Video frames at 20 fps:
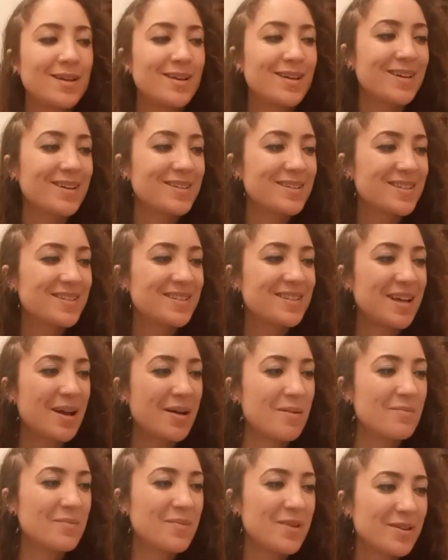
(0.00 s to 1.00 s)
As
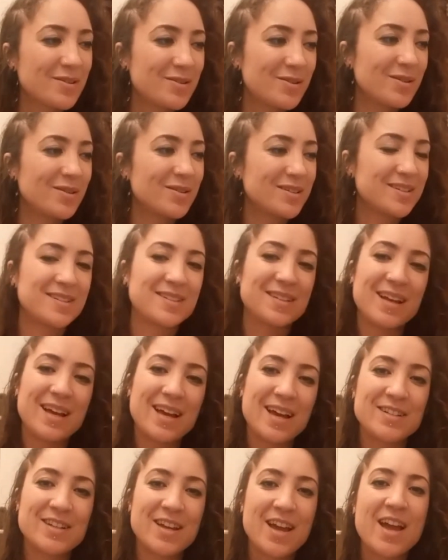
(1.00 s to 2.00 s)
Sam Cooke
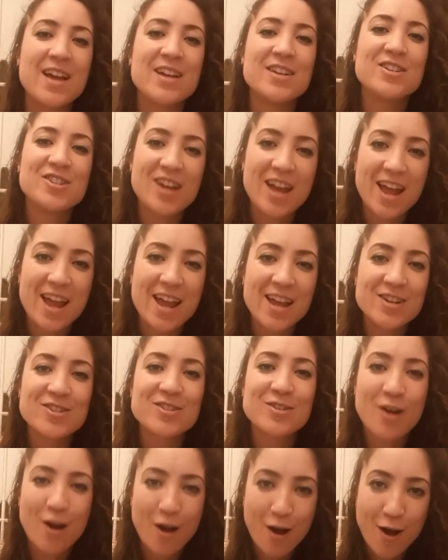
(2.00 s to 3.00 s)
said,
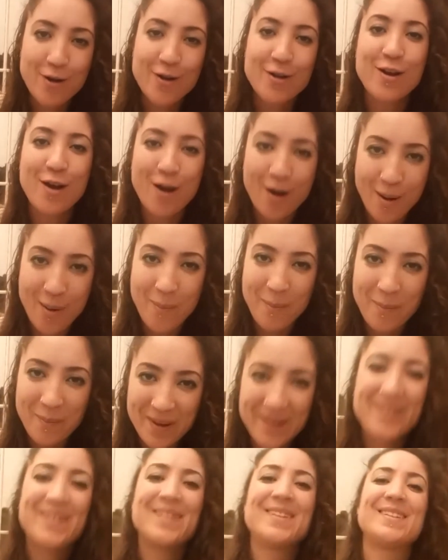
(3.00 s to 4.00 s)
change gonna
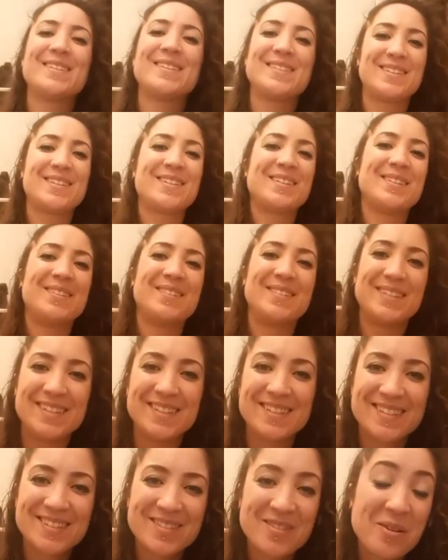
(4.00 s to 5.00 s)
come. So
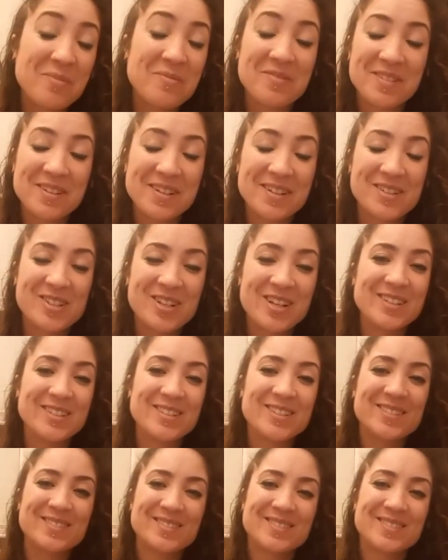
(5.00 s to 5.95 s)
it's time for that change.